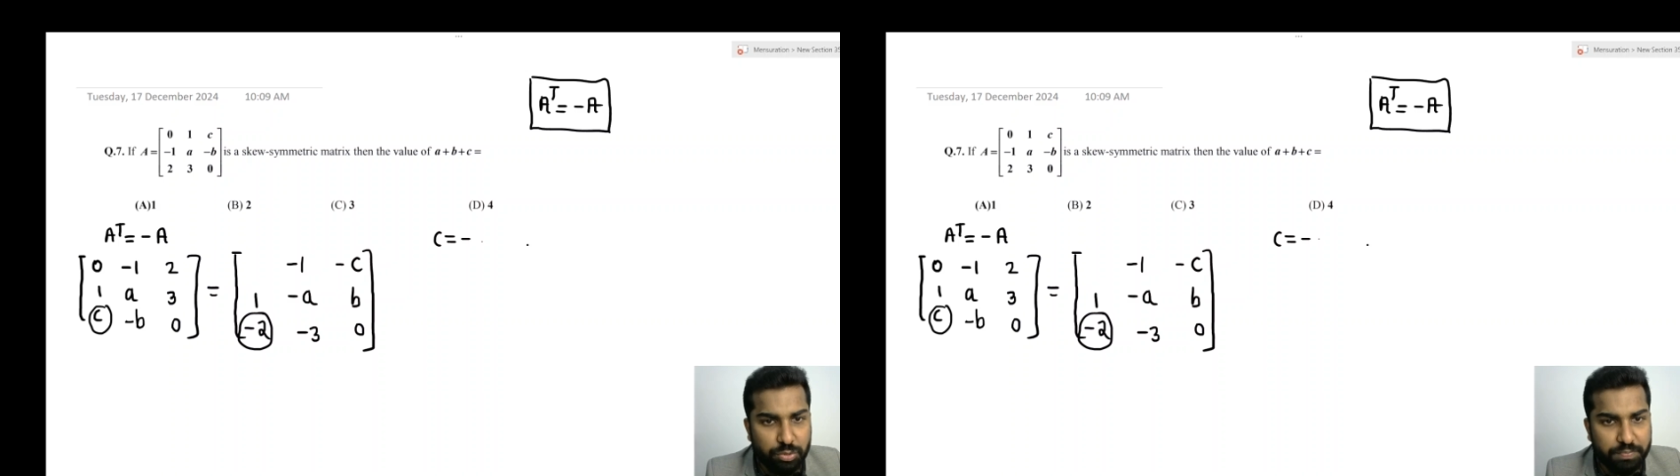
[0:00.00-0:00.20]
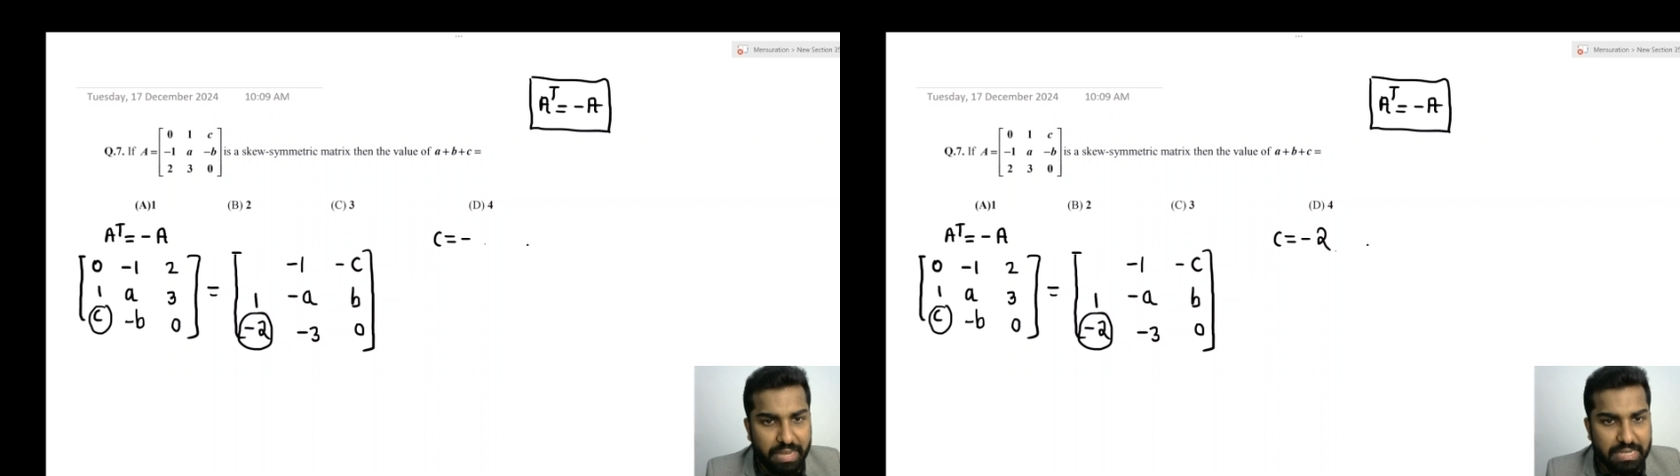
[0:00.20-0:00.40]

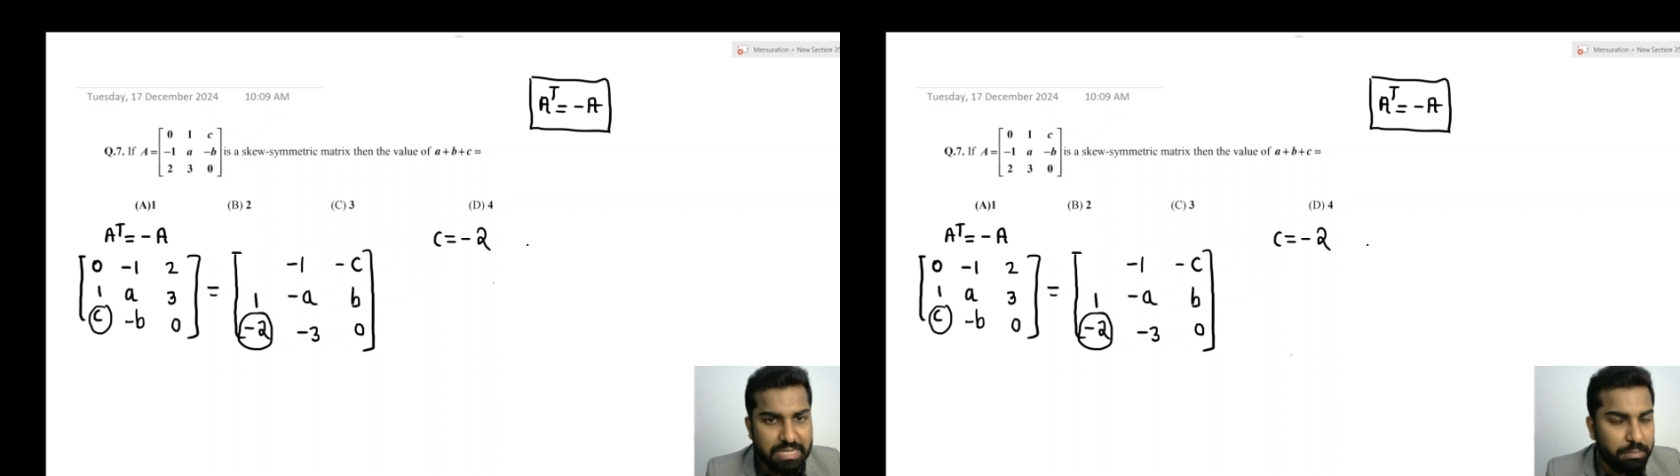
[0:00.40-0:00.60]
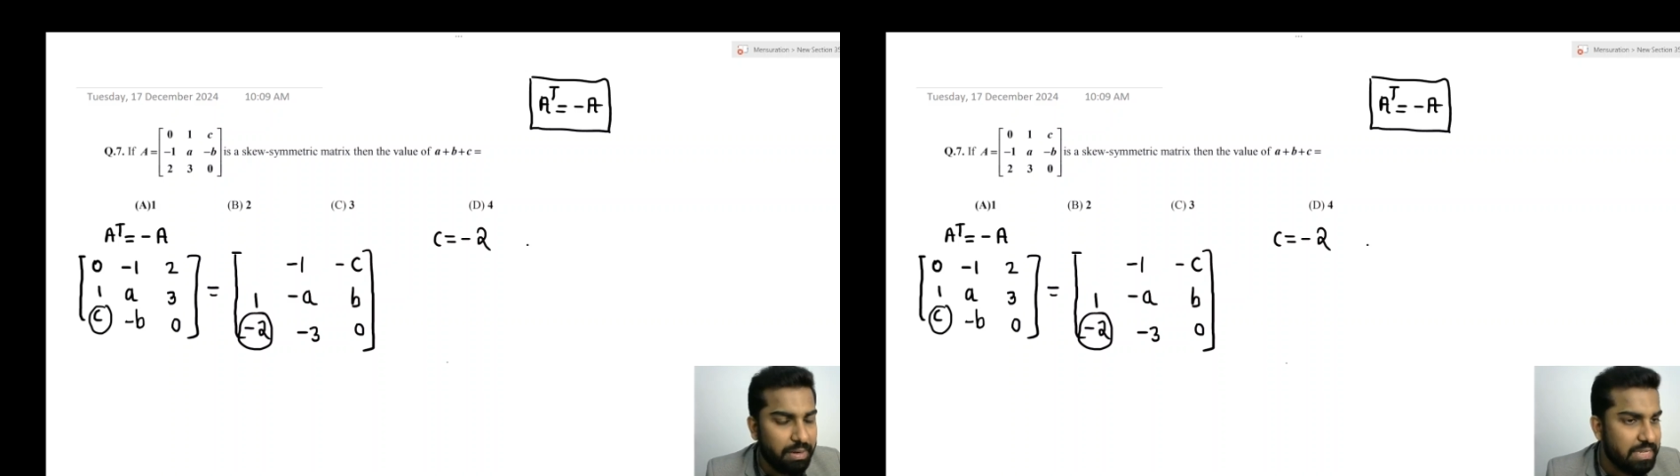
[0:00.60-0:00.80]
2. As
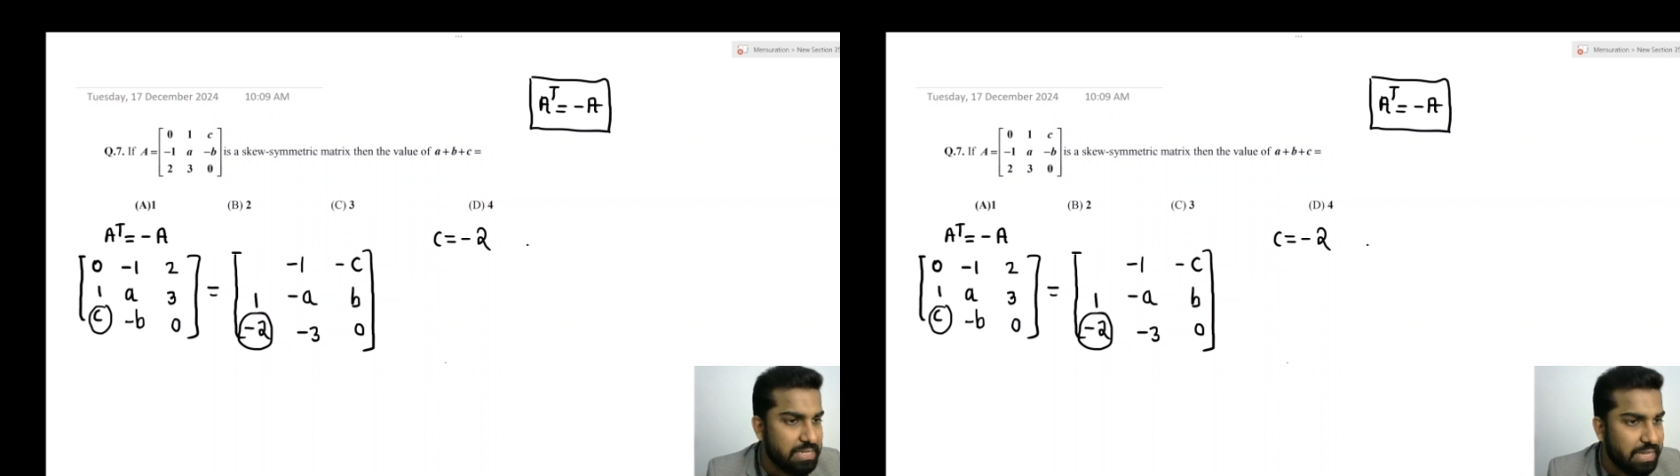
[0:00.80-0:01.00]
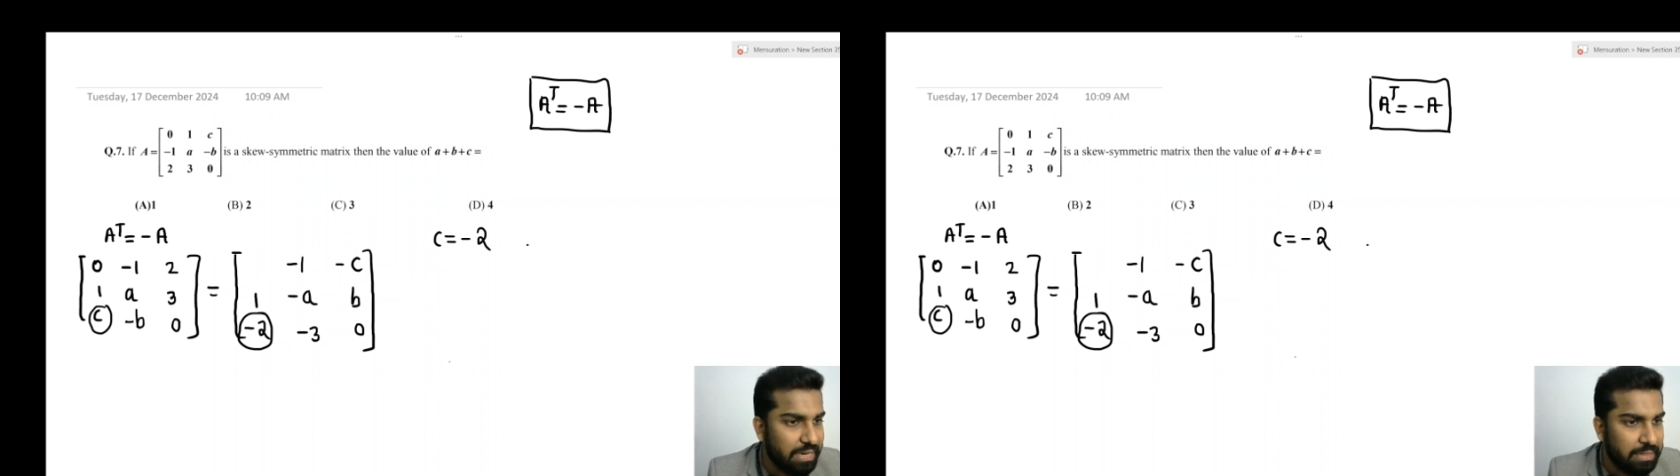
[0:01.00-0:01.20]
simple
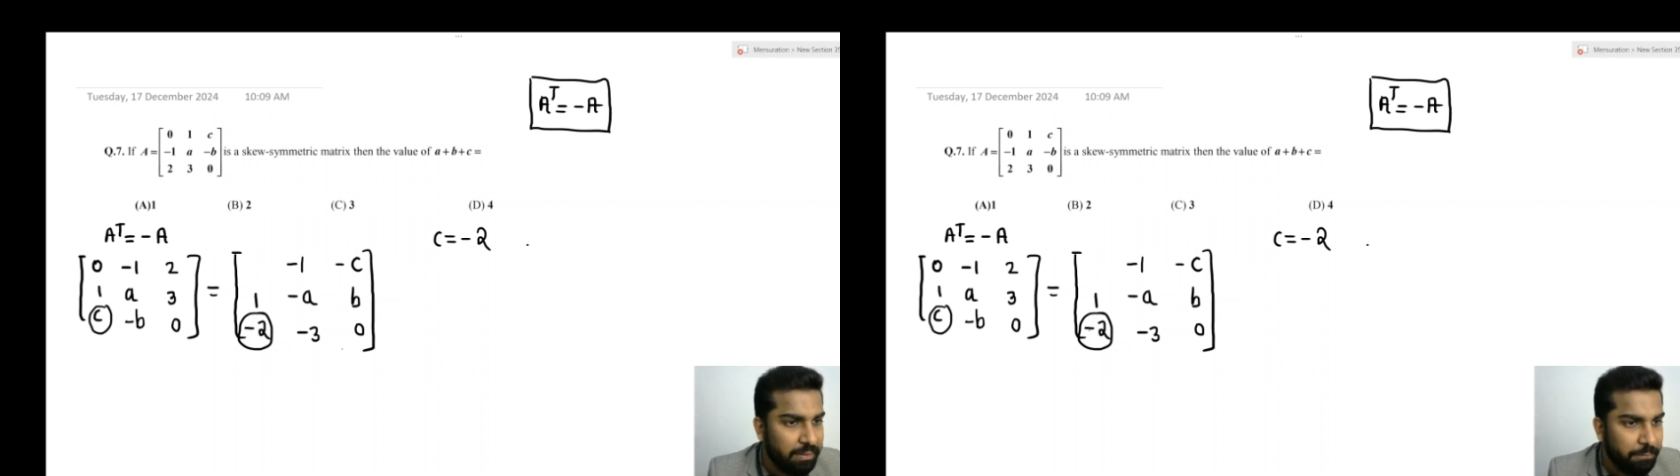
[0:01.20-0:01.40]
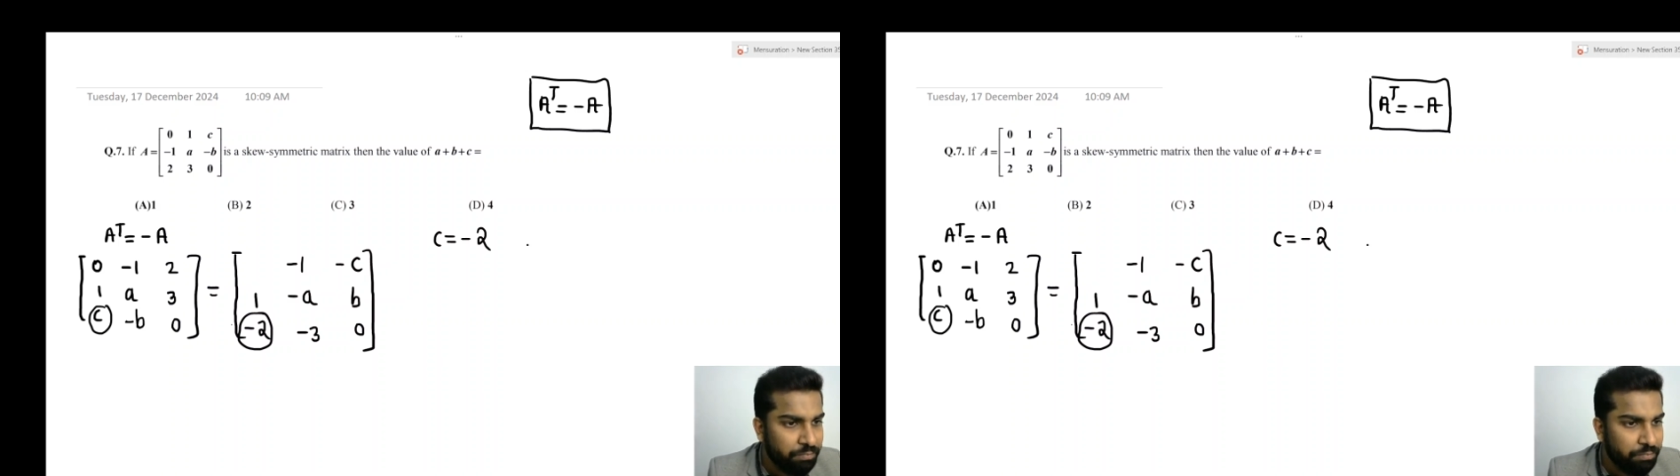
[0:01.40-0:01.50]
as that.